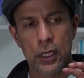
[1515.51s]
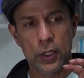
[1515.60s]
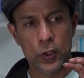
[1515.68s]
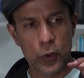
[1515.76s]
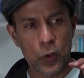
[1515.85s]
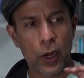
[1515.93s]

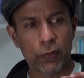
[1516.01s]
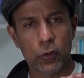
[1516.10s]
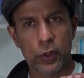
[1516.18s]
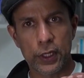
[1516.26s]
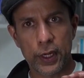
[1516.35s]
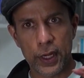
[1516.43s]
you do have to
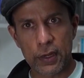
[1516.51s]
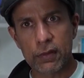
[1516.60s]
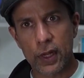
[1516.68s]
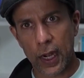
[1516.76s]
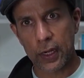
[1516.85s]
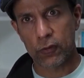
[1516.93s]
retrieve
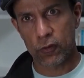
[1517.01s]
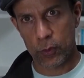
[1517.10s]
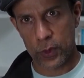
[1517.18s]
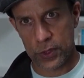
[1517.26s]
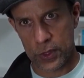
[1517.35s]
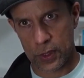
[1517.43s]
the right
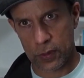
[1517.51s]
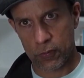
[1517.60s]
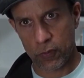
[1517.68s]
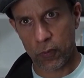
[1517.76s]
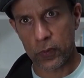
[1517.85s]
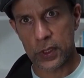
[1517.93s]
information
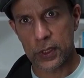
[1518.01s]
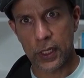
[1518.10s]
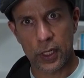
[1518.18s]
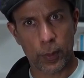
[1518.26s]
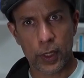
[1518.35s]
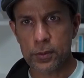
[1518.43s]
from within the
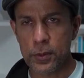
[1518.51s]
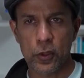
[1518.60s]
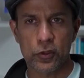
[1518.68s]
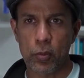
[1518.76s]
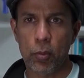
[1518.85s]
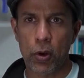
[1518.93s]
enterprise
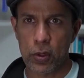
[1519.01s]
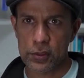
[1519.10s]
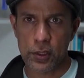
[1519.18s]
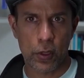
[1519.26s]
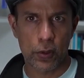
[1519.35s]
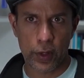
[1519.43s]
because your
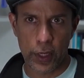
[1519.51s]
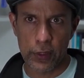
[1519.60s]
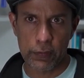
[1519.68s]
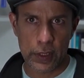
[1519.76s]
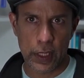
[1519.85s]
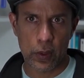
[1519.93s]
models are not
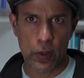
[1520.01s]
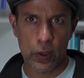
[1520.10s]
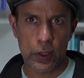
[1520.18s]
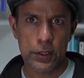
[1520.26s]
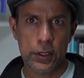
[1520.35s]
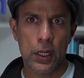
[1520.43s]
trained with that
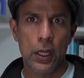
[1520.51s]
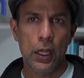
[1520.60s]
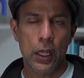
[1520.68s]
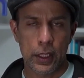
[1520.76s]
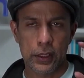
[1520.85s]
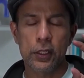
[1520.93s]
knowledge.
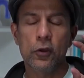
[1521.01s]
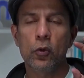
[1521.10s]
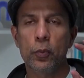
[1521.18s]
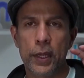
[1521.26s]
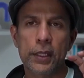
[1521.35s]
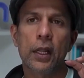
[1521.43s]
And then you have
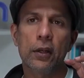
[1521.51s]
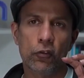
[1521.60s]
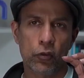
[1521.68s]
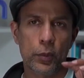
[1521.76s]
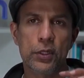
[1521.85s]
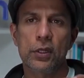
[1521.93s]
to make that
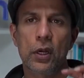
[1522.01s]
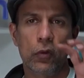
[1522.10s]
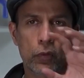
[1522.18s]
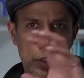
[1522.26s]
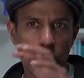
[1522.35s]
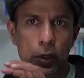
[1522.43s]
information
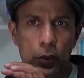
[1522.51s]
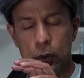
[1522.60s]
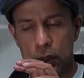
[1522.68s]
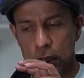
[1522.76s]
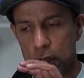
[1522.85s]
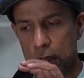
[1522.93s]
available
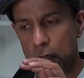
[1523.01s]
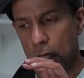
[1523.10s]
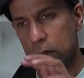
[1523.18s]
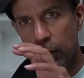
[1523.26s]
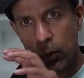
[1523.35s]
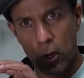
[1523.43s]
to
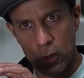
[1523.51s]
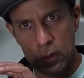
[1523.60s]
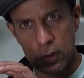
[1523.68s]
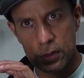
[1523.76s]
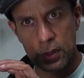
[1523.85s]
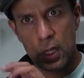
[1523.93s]
the
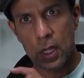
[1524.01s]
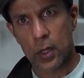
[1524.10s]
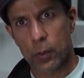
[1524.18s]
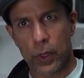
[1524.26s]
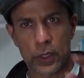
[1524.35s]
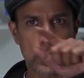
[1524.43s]
models.
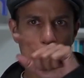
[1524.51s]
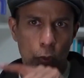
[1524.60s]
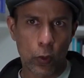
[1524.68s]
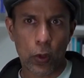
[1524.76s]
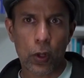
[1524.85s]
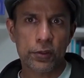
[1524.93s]
But the
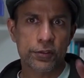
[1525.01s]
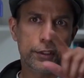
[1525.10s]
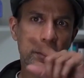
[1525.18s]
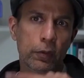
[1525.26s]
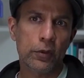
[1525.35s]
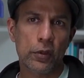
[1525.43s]
overall
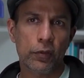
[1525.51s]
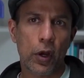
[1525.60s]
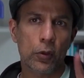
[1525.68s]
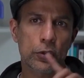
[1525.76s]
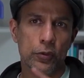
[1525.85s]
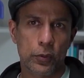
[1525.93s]
sequence of
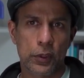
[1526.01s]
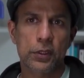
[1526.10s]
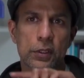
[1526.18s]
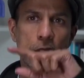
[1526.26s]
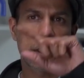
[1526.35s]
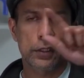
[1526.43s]
how this
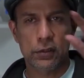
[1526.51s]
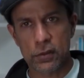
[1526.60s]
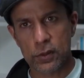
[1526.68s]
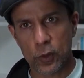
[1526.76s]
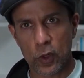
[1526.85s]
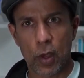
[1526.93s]
works is that this
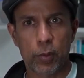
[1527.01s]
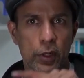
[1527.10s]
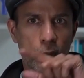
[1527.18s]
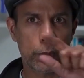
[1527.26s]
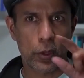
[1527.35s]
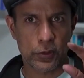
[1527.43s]
is a
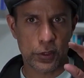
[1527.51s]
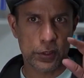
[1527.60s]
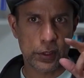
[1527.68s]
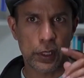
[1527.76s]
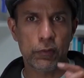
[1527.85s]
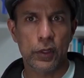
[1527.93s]
collaborative
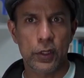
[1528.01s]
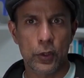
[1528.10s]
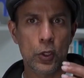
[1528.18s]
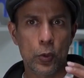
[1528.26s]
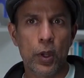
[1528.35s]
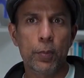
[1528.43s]
process, right? Where
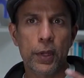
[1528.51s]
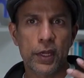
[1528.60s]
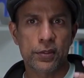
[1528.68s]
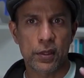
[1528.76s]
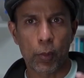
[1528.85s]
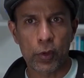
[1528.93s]
you may pick
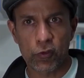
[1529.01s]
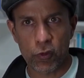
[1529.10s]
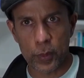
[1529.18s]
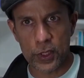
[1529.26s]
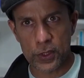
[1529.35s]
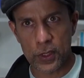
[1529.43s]
some
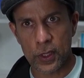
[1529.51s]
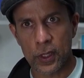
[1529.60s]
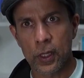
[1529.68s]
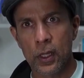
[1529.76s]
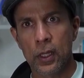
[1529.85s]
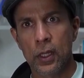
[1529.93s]
information,
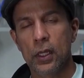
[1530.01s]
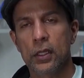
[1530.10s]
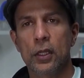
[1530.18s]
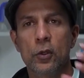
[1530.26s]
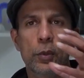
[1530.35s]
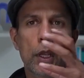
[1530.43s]

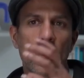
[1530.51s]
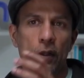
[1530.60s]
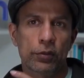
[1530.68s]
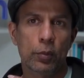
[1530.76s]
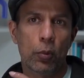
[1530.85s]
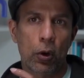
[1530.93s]
then you may
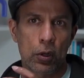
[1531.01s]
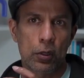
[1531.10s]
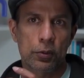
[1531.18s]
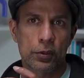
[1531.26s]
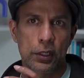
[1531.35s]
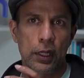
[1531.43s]
ask the model
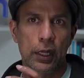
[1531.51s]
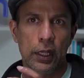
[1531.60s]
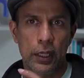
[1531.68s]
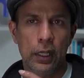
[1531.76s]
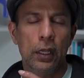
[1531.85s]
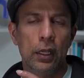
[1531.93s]
to say that,
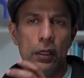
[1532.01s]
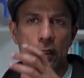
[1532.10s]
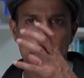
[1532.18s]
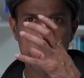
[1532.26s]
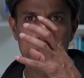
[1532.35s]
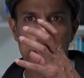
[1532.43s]
hey,
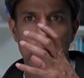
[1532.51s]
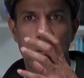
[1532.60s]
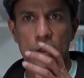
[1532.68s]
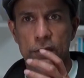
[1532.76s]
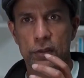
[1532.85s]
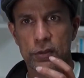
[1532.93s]
this is the
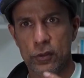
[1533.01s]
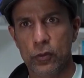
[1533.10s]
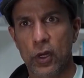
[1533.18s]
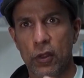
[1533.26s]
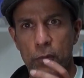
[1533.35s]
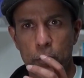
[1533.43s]
task, this is
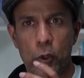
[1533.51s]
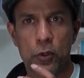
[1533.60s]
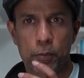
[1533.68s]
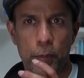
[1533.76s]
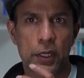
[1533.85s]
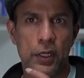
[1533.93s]
what I've
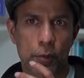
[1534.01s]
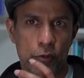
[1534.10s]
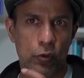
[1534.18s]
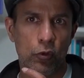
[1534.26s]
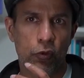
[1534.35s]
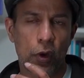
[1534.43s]
picked up
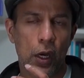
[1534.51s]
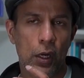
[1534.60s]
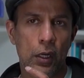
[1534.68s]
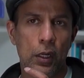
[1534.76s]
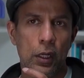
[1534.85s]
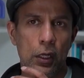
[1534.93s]
so
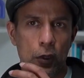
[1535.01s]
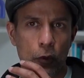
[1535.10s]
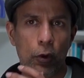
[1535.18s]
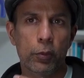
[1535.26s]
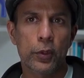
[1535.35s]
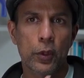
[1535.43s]
far. You
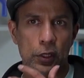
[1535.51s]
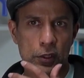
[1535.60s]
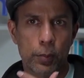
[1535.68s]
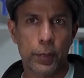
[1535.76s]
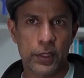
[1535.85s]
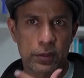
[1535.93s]
want me to
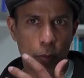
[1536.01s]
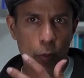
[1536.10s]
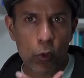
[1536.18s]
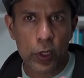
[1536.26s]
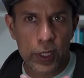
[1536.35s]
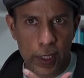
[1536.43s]
actually pick some
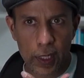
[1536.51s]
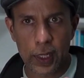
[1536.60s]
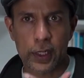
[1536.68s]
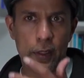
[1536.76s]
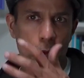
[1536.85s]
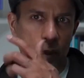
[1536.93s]
more data,
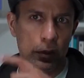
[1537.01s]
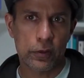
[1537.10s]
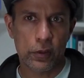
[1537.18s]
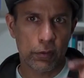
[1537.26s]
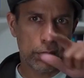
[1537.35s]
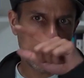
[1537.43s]
like, you can
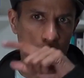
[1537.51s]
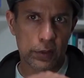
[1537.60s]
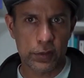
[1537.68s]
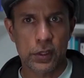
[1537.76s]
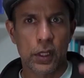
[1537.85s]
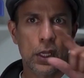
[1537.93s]
sort of have
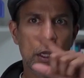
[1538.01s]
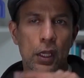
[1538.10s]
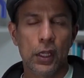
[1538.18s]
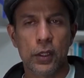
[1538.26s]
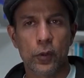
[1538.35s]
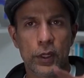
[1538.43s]
this,
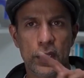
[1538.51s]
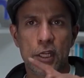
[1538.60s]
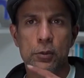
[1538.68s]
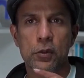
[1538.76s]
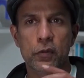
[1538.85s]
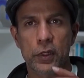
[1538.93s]

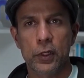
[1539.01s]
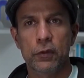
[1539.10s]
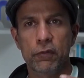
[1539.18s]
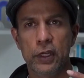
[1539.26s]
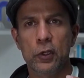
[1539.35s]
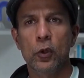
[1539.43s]
engagement where
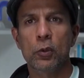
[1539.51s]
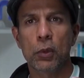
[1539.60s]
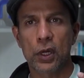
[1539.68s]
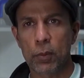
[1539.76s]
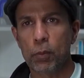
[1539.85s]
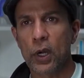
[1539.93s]
they're doing
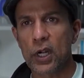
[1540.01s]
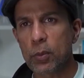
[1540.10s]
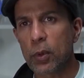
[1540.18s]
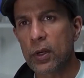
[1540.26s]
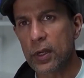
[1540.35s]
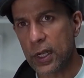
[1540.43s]

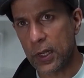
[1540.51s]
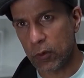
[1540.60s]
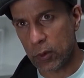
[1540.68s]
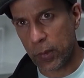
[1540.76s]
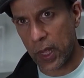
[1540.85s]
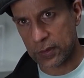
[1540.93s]
multiple
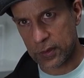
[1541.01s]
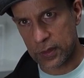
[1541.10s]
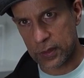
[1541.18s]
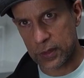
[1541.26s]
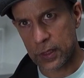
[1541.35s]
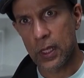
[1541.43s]
retrieval
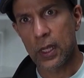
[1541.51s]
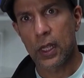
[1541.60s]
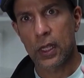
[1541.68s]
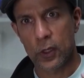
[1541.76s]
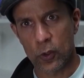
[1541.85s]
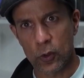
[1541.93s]
passes,
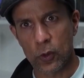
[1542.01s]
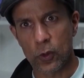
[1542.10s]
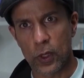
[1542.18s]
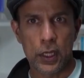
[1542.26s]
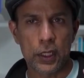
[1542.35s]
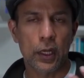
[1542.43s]

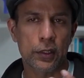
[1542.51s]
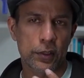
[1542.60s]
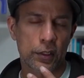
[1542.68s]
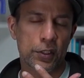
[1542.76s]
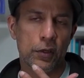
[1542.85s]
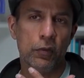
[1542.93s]
in
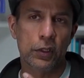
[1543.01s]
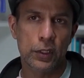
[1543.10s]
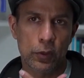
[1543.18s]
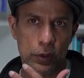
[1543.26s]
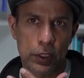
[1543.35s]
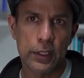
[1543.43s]
conjunction with,
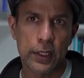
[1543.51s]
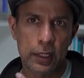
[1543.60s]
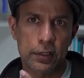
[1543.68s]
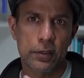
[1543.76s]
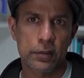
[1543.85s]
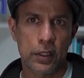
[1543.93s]
the
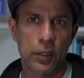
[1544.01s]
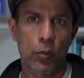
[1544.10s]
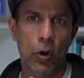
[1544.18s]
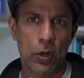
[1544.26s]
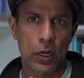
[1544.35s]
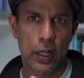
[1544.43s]
intelligence that the
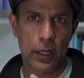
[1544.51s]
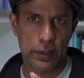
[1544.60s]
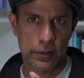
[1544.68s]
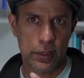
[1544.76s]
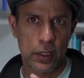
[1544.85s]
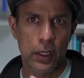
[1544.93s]
model
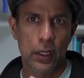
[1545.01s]
has